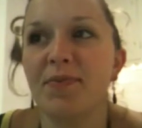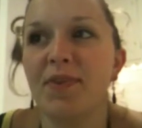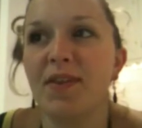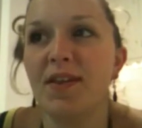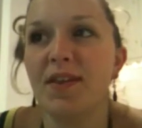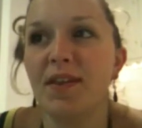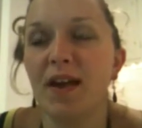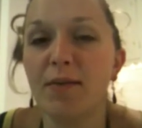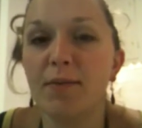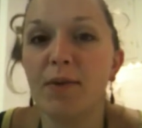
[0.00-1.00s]
The
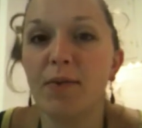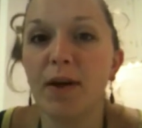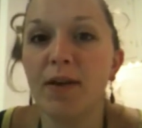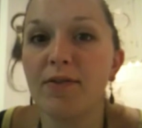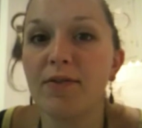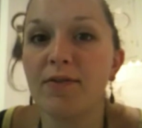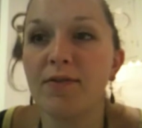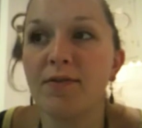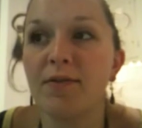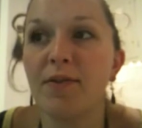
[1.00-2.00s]
head midwife
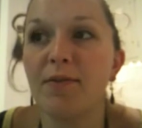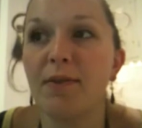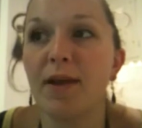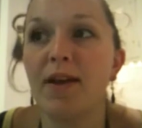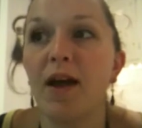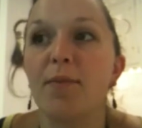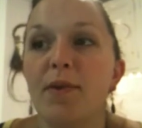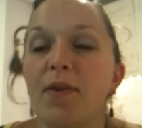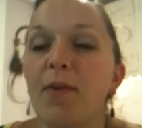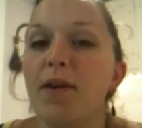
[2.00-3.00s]
may not
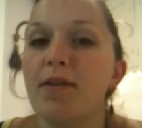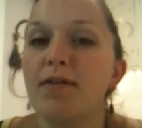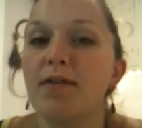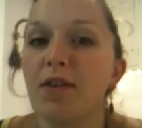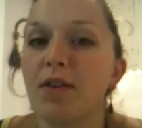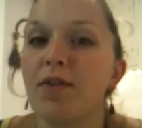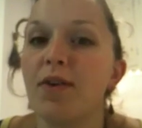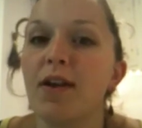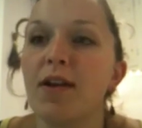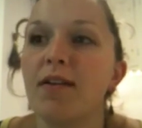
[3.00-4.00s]
be the one
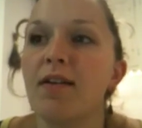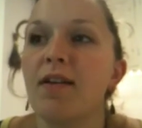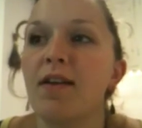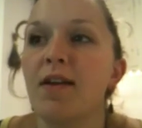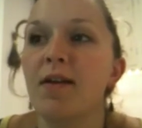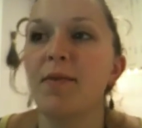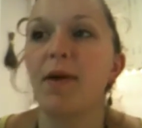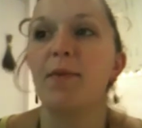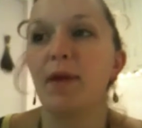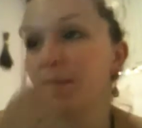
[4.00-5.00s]
delivering
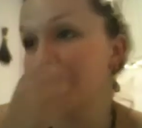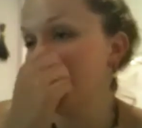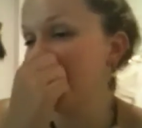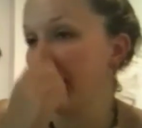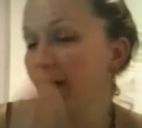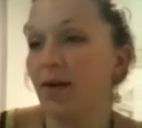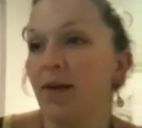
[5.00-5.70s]
my baby, but